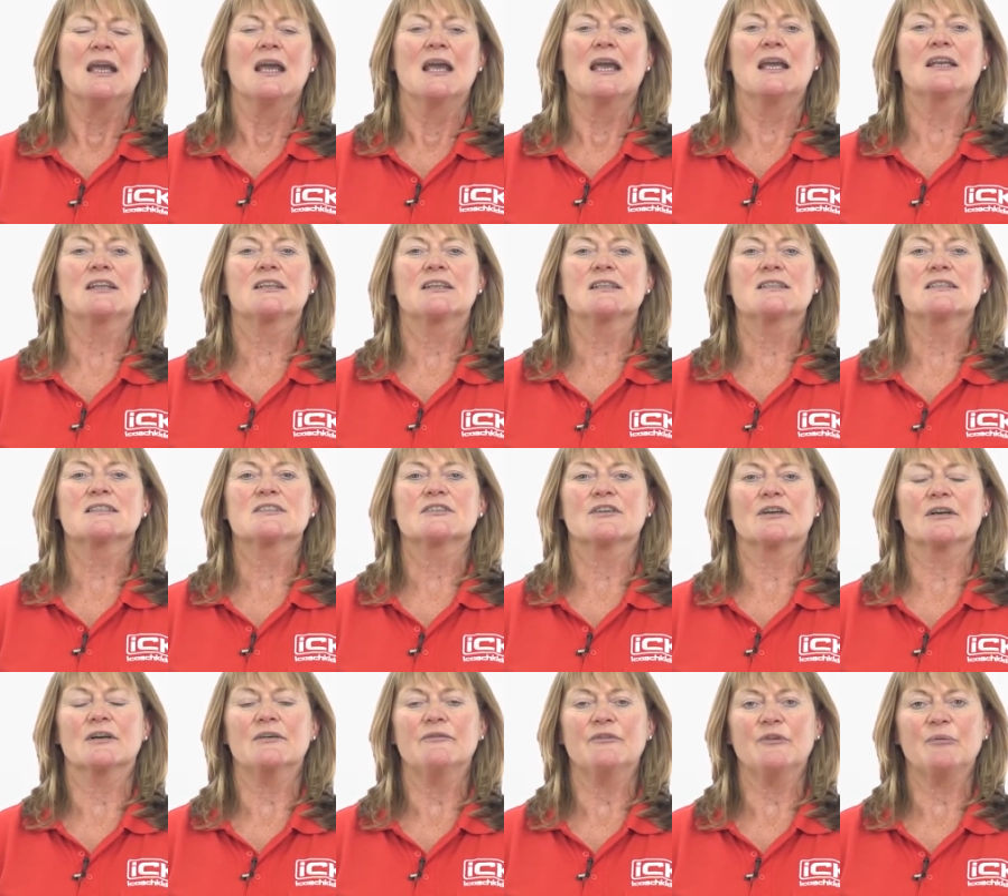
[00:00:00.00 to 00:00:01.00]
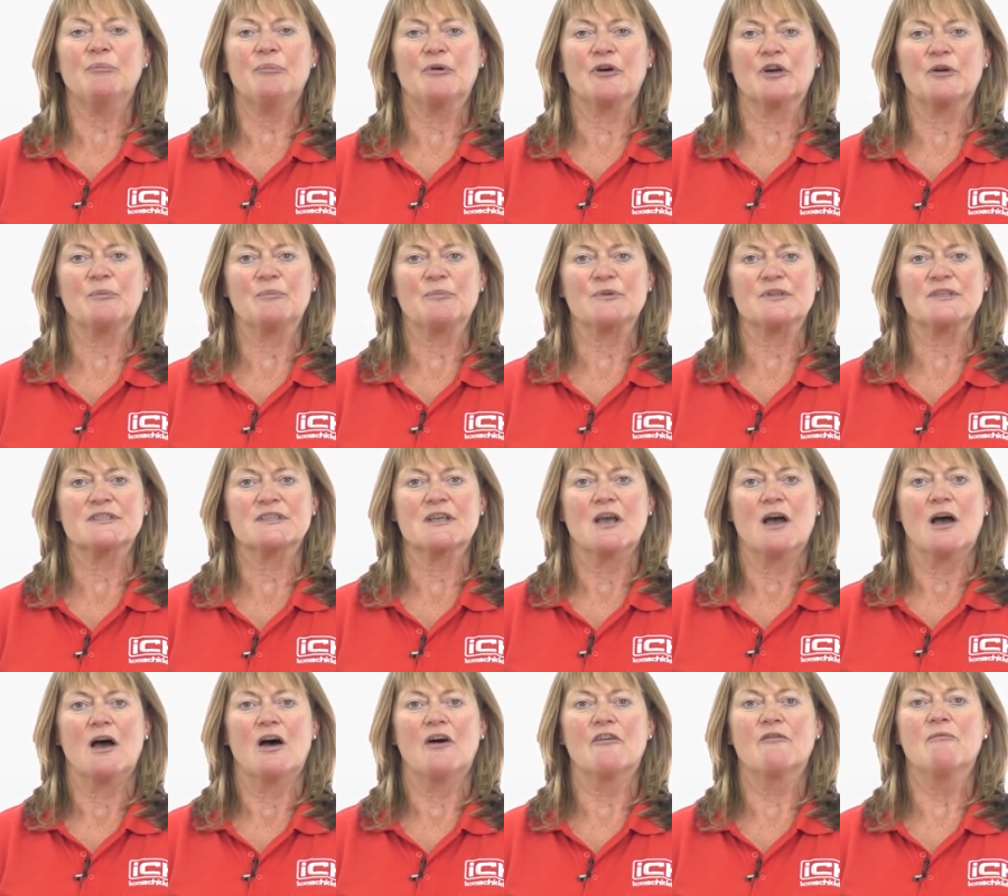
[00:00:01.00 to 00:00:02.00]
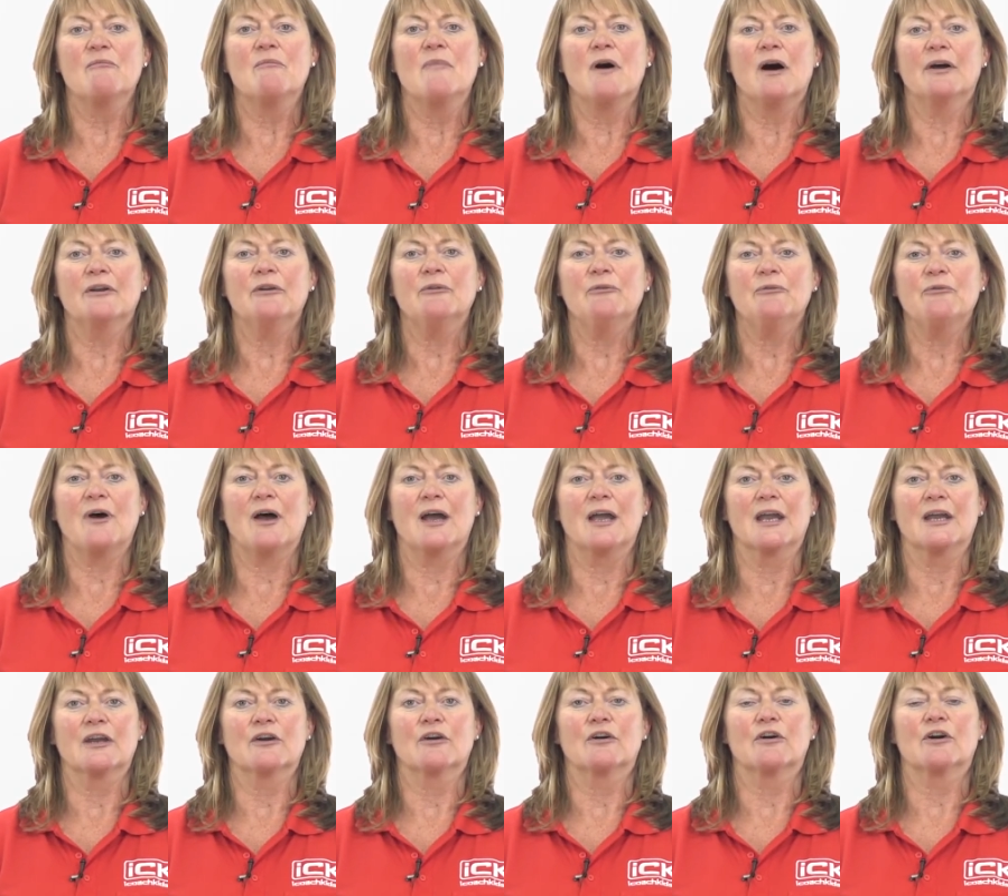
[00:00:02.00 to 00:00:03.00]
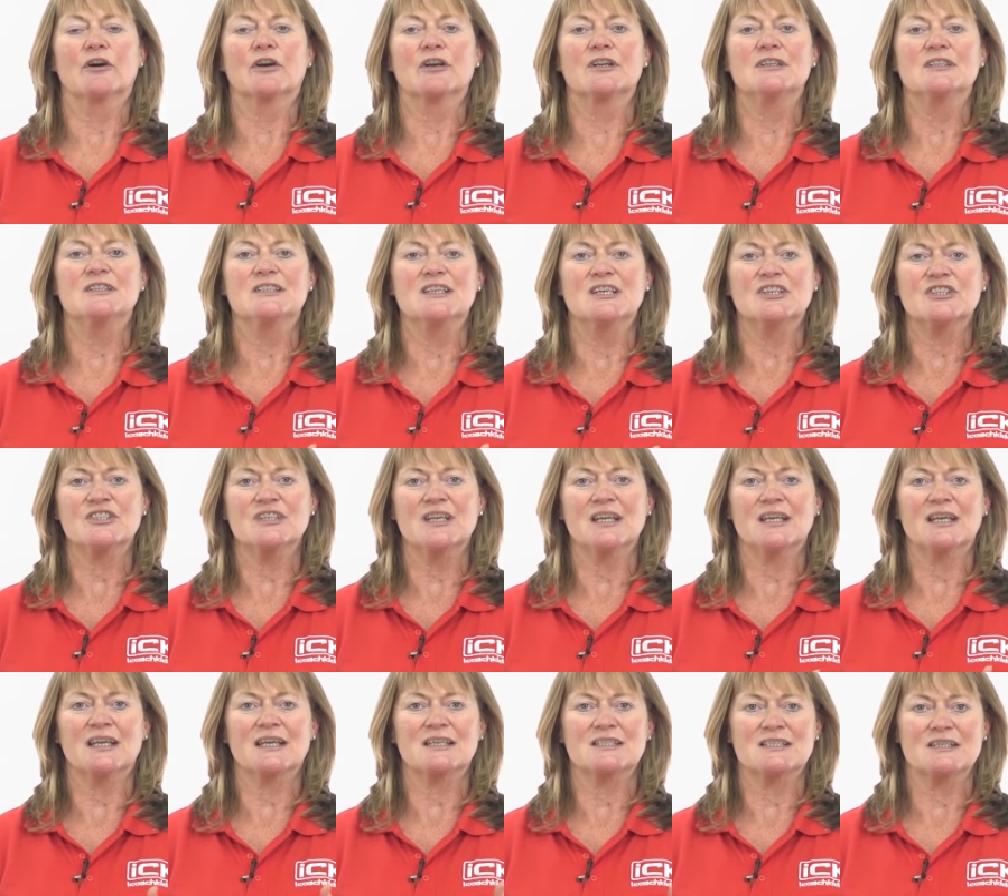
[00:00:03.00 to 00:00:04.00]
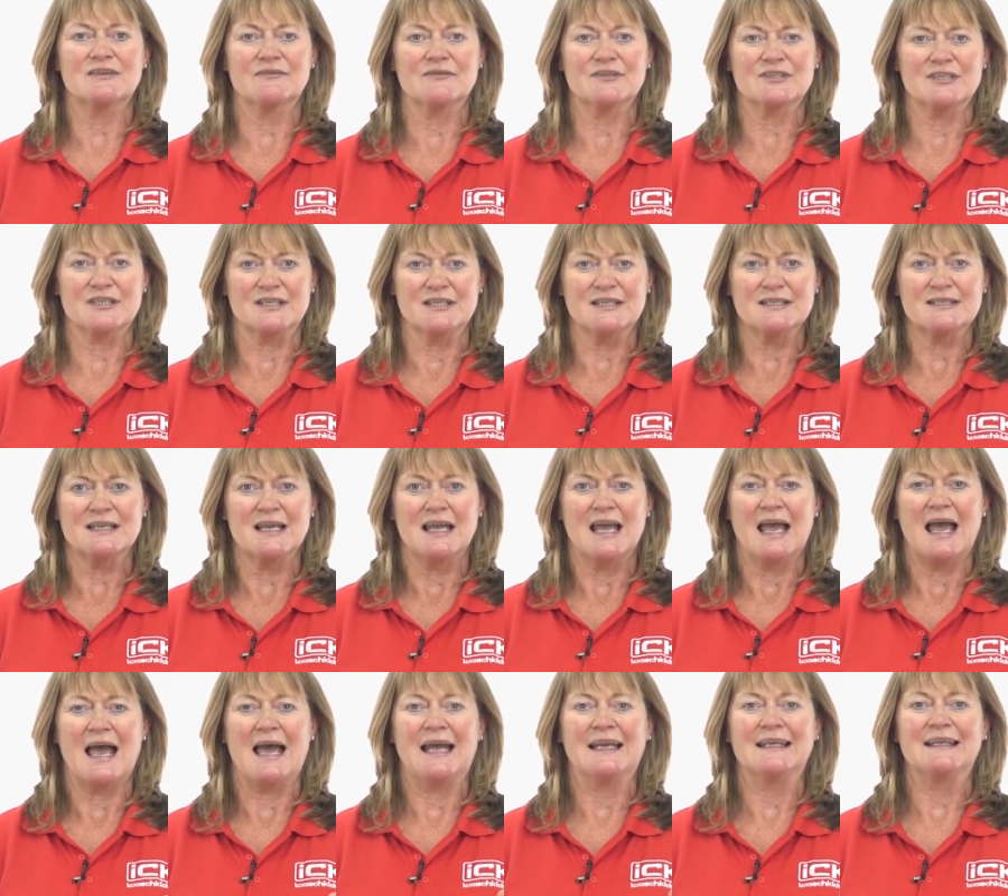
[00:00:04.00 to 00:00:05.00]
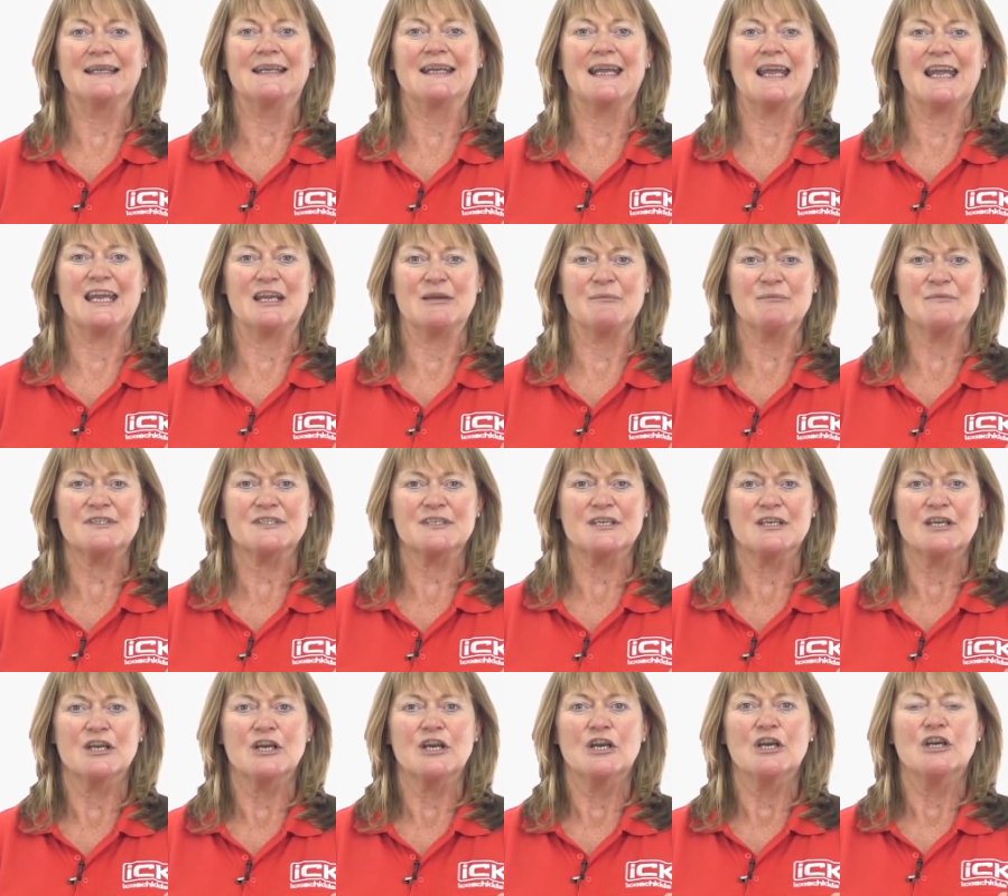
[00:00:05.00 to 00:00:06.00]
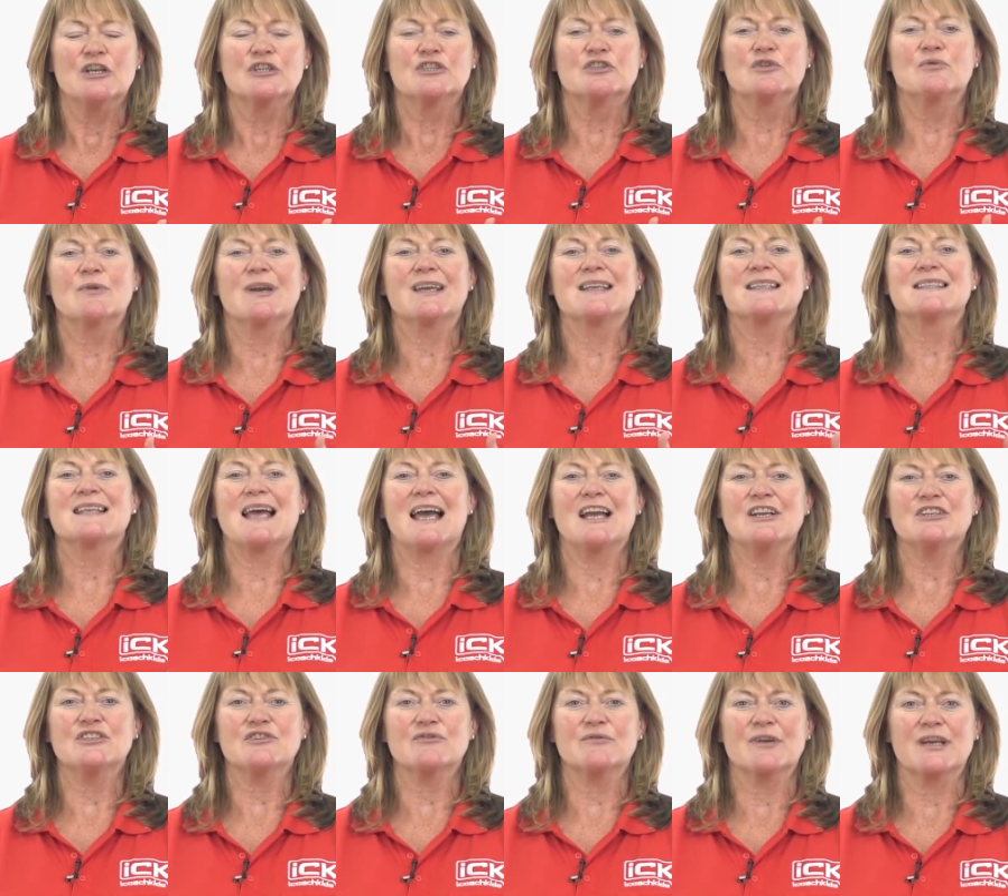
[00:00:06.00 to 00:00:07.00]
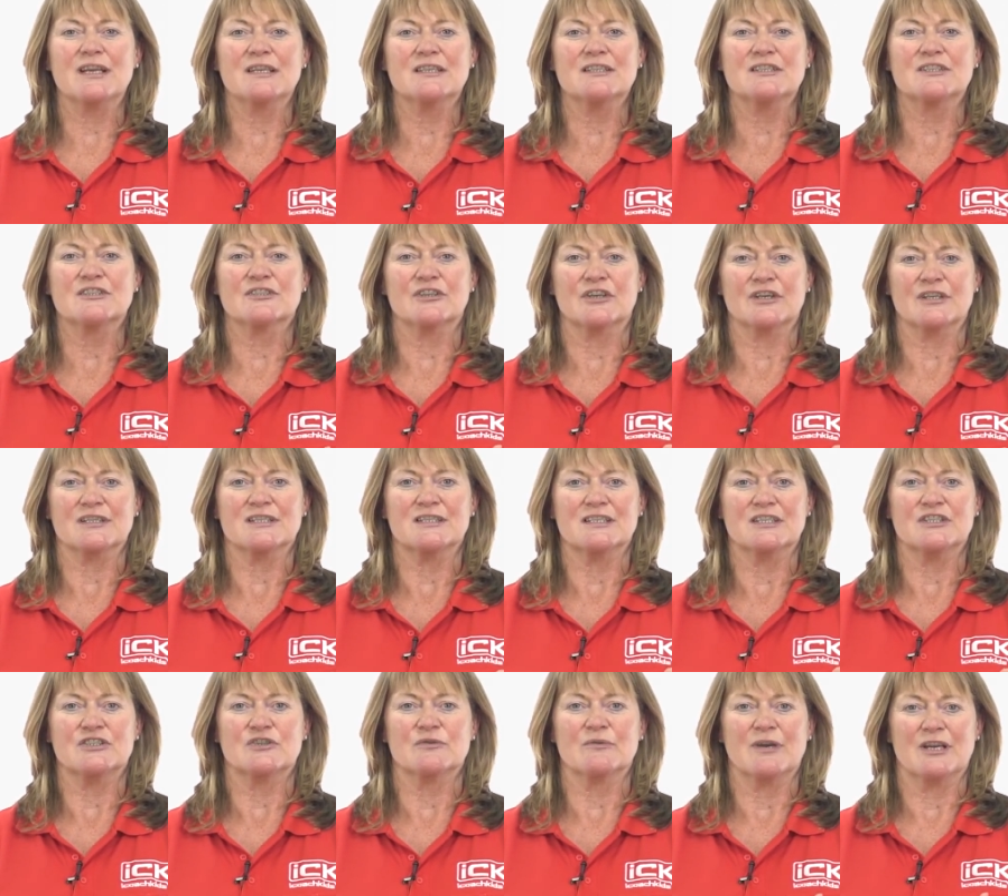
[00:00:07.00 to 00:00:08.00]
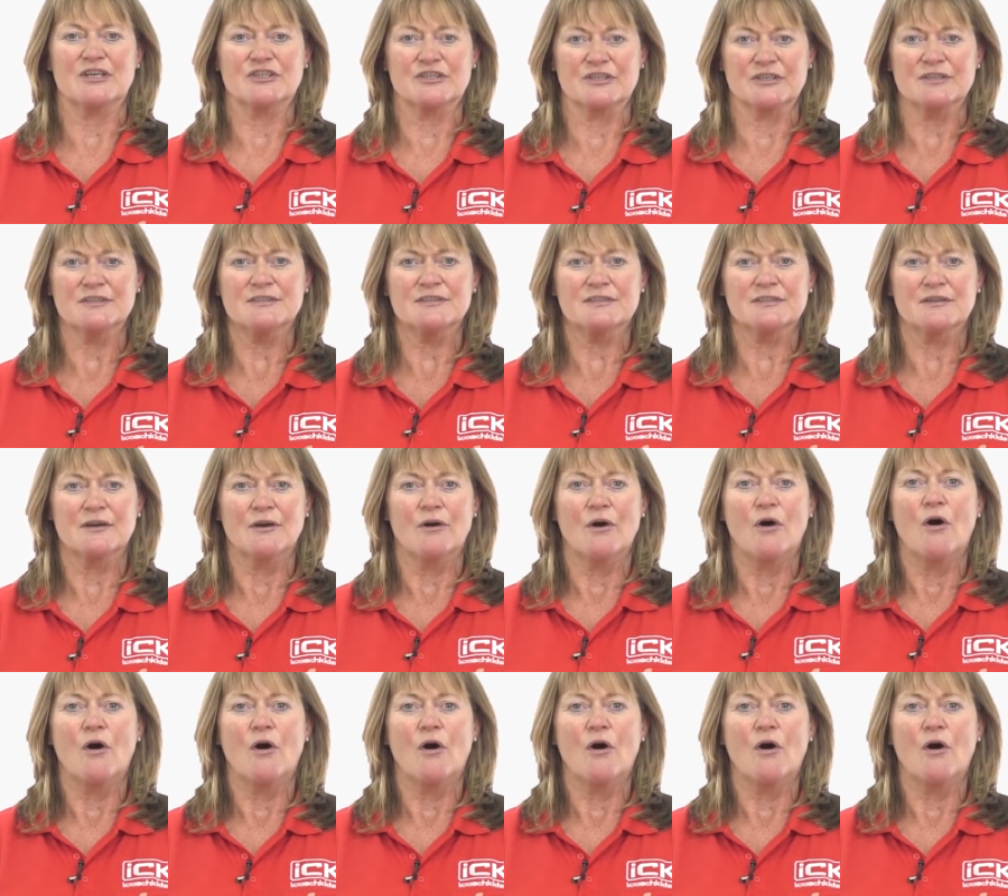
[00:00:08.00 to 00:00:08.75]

It can serve the purpose of modifying or conditioning activities and games to exaggerate certain situations